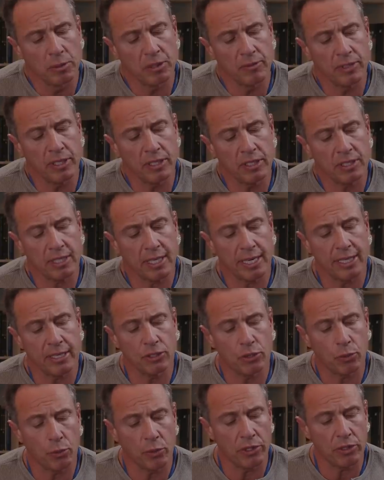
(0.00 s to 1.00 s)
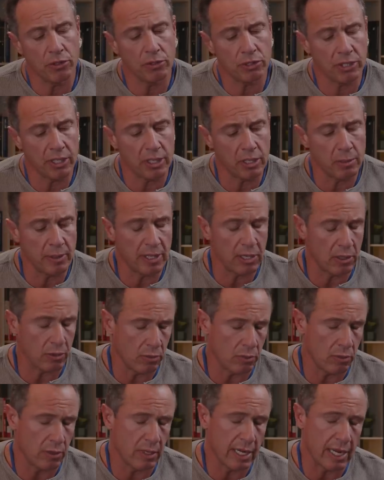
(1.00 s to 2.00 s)
bit of an insight into what you said about
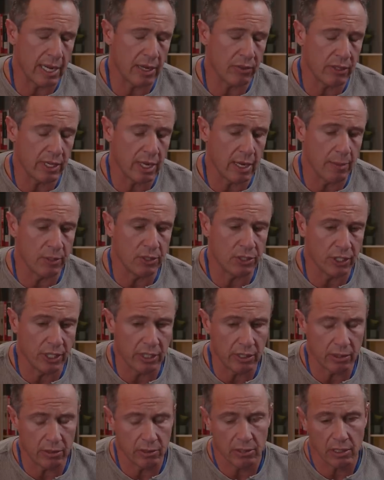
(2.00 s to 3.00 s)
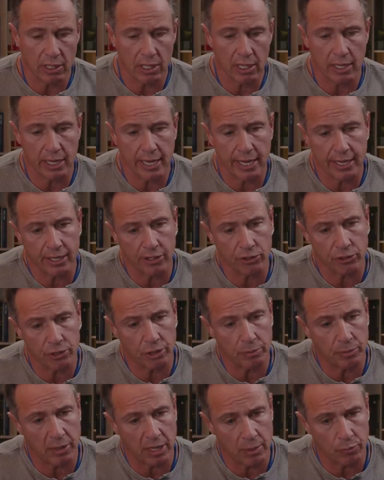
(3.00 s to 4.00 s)
how damaging an
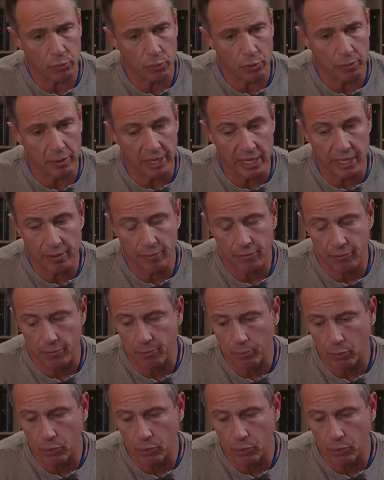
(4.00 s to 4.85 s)
energy bomb would be from